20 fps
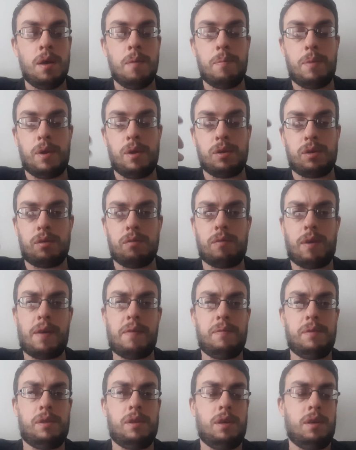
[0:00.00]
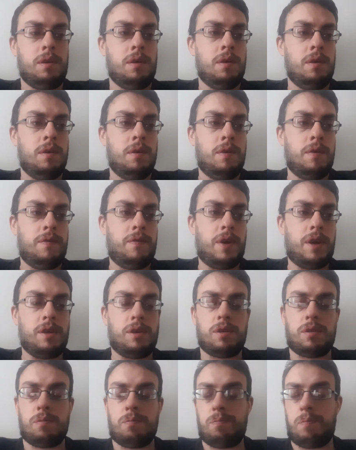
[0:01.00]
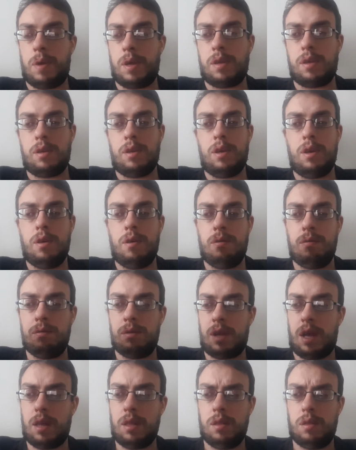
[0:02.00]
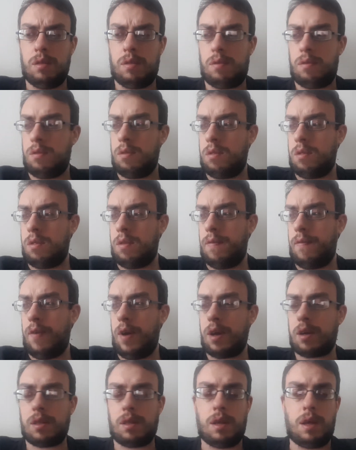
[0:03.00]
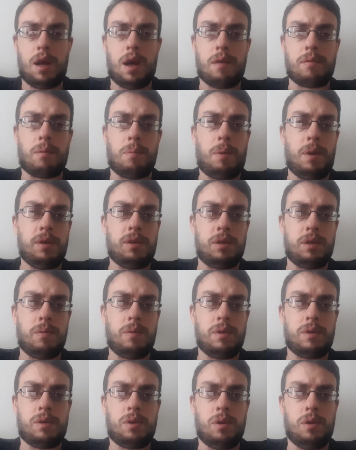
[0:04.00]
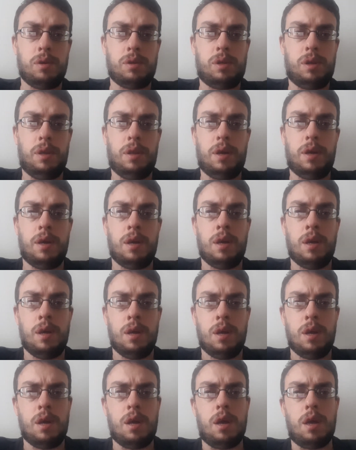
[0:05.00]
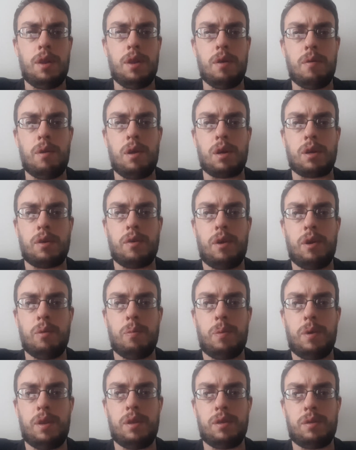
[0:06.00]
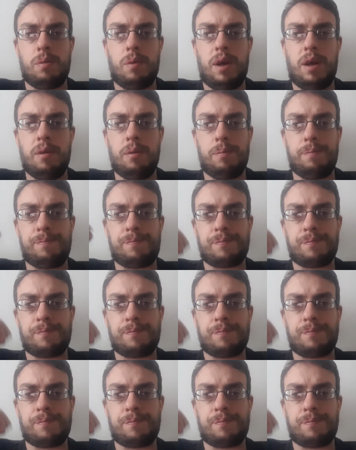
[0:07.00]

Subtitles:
but also without having to face big queues and the fact that half the places I want to source in are no longer open as well.